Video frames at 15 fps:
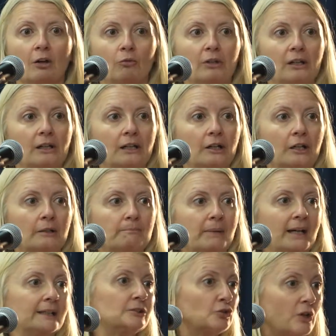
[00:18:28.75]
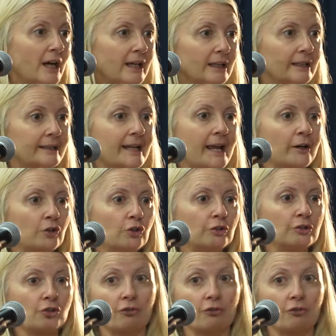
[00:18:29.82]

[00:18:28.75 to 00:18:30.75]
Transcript: we learn by trial and error.